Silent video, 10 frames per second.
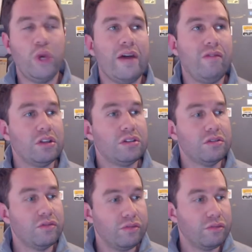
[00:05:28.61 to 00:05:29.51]
we have lots
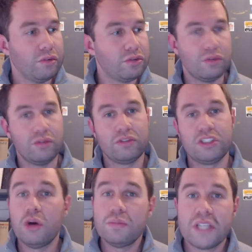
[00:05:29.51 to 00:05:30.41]
of sort of
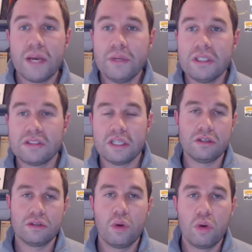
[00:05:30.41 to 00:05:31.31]
job summits
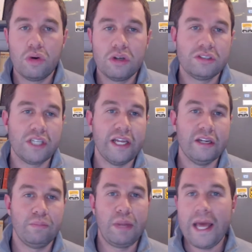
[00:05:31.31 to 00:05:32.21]
and talks
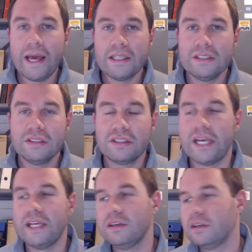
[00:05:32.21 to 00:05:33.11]
and plans
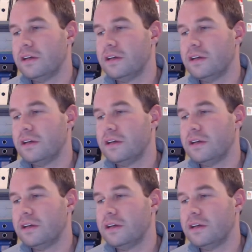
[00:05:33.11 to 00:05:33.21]
and